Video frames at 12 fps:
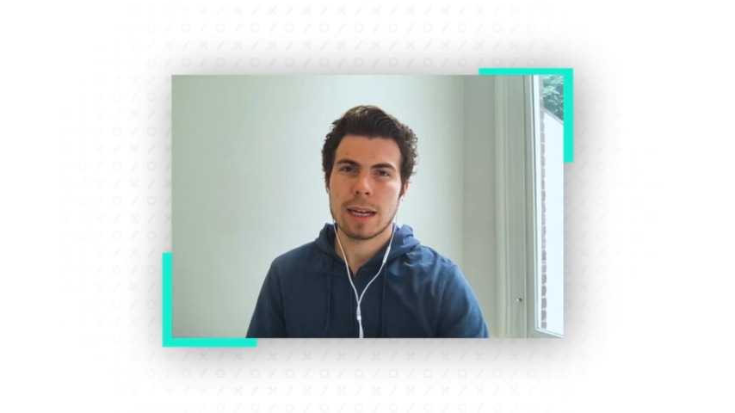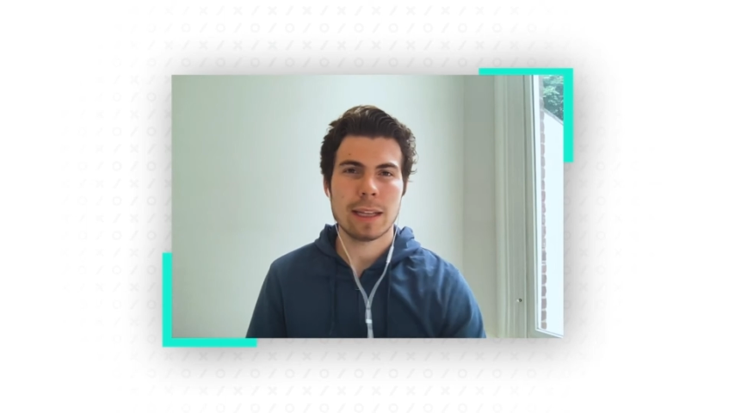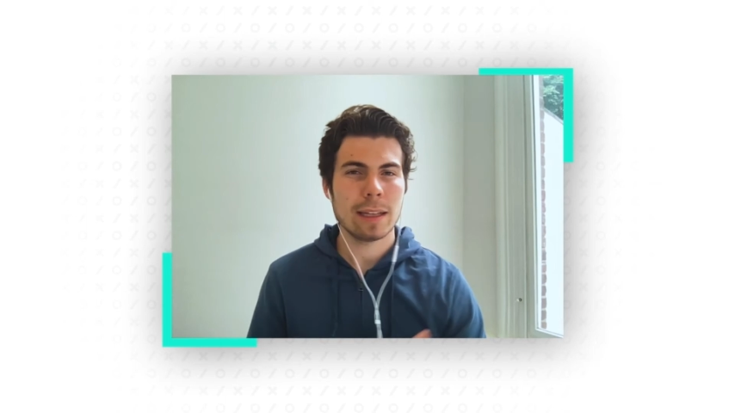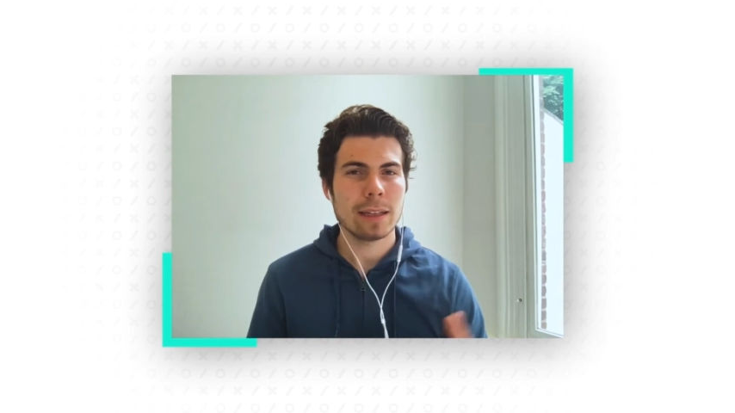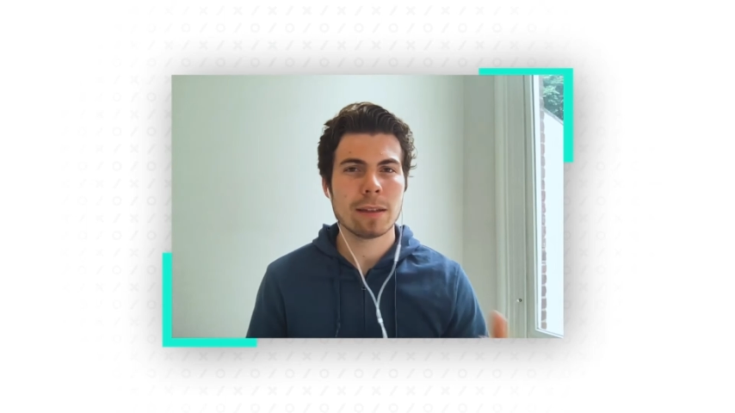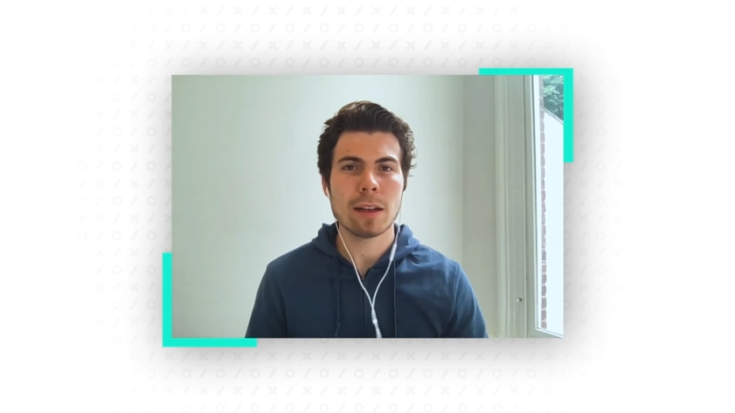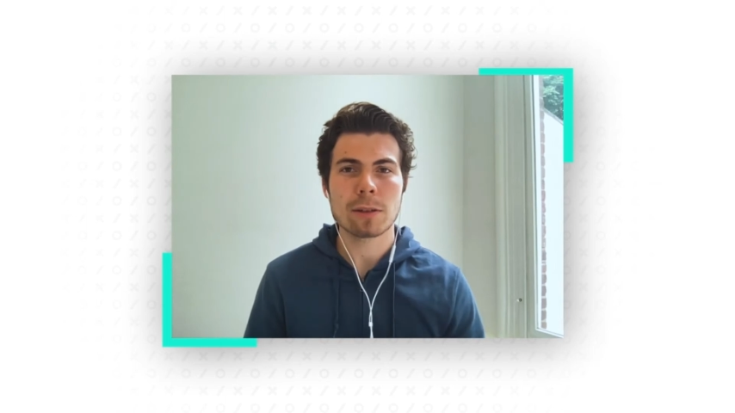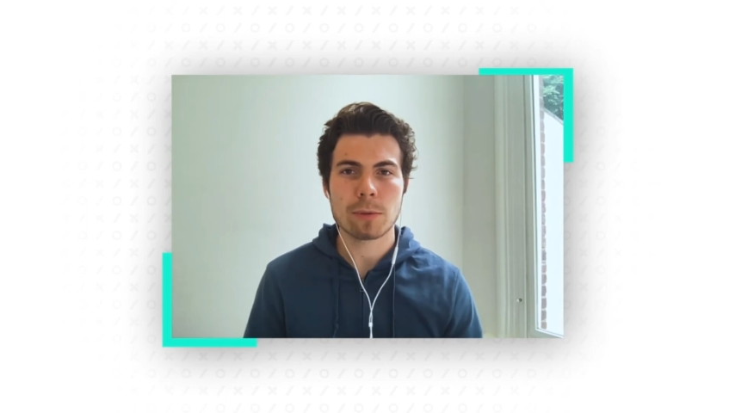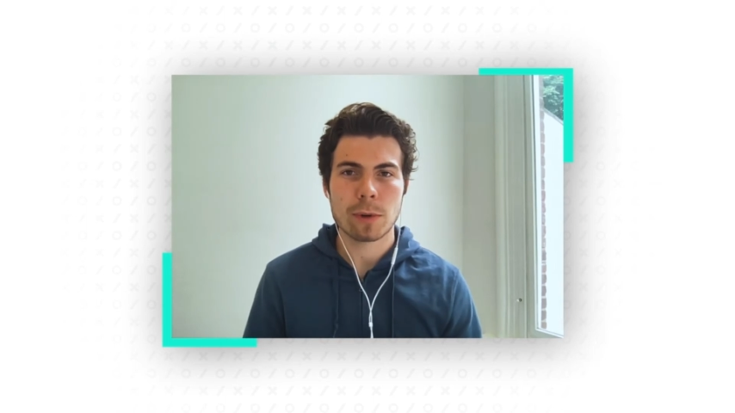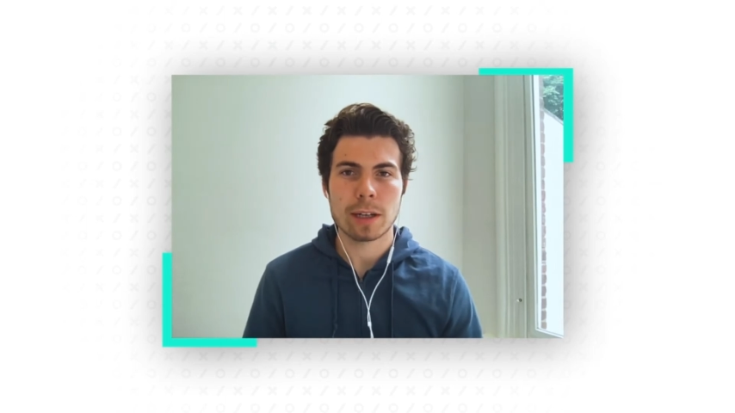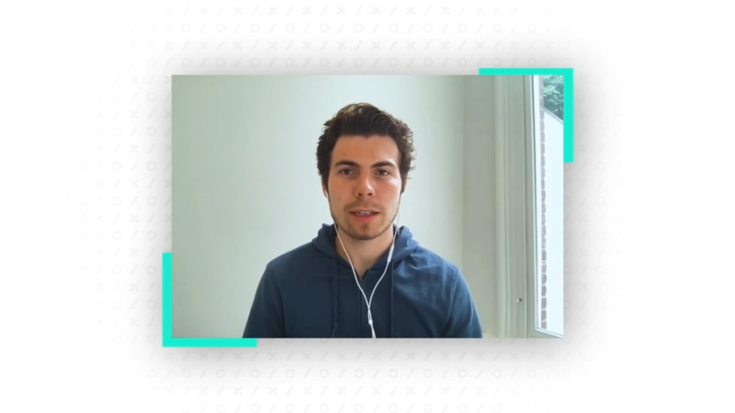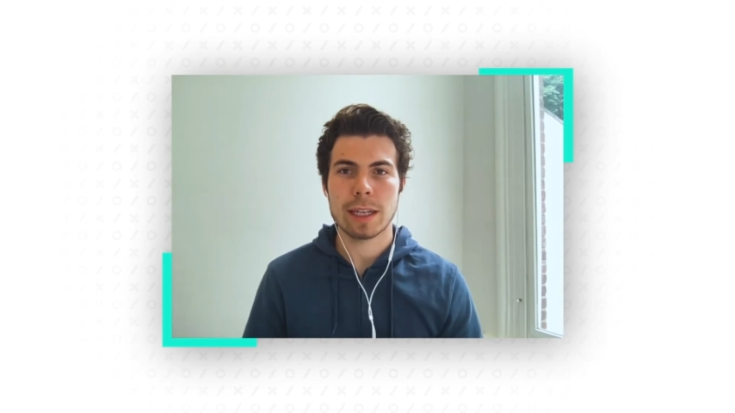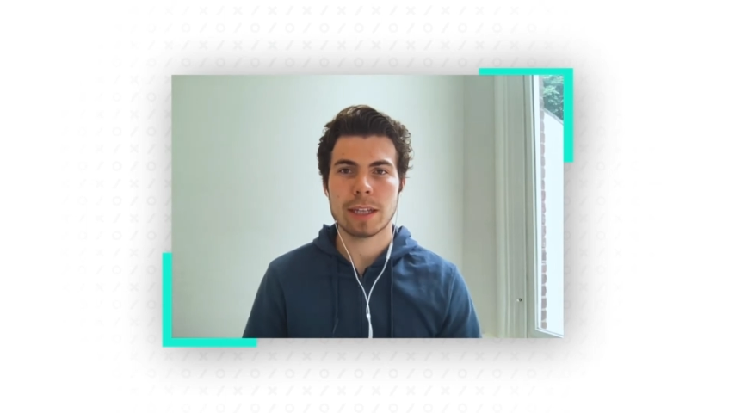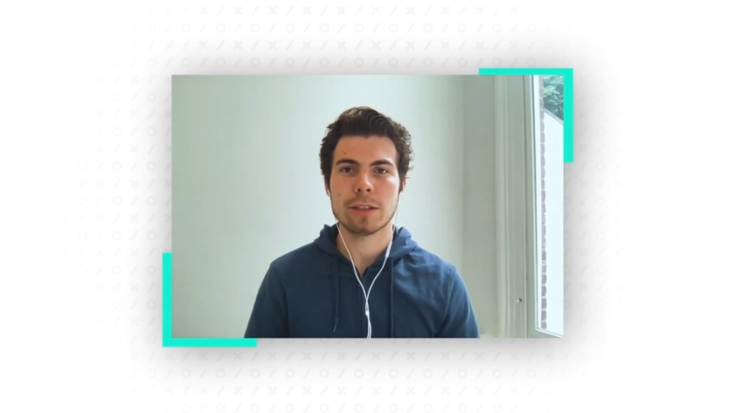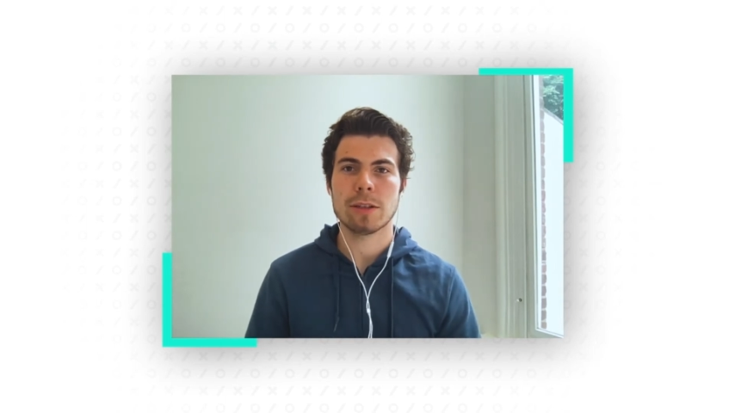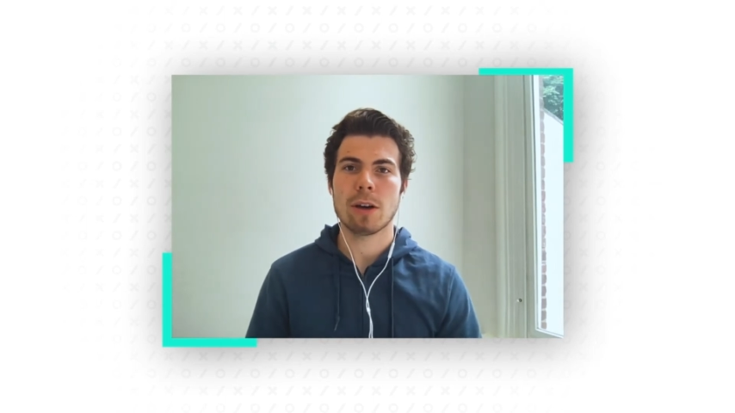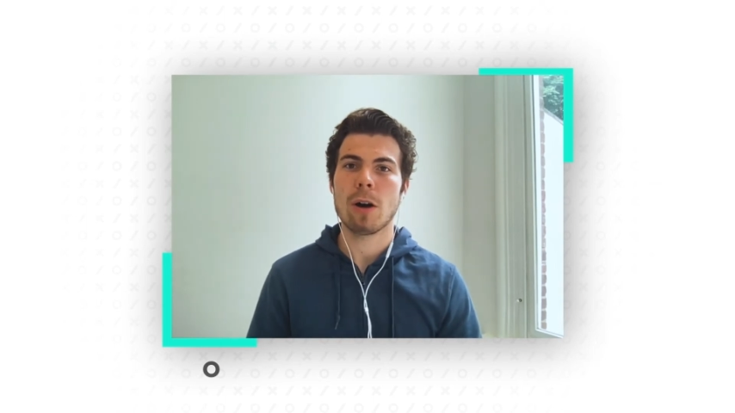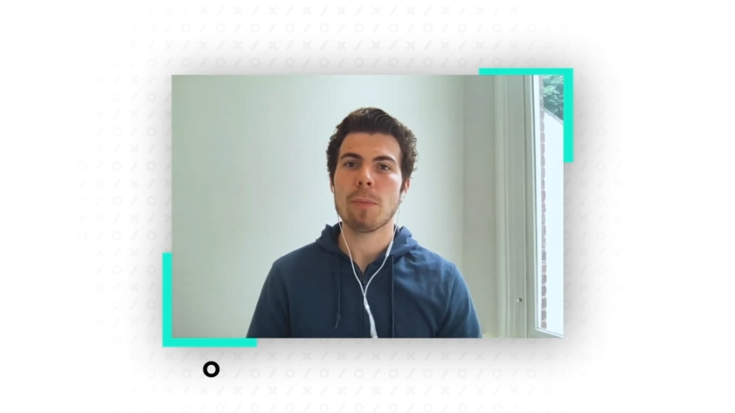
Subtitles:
And then another one is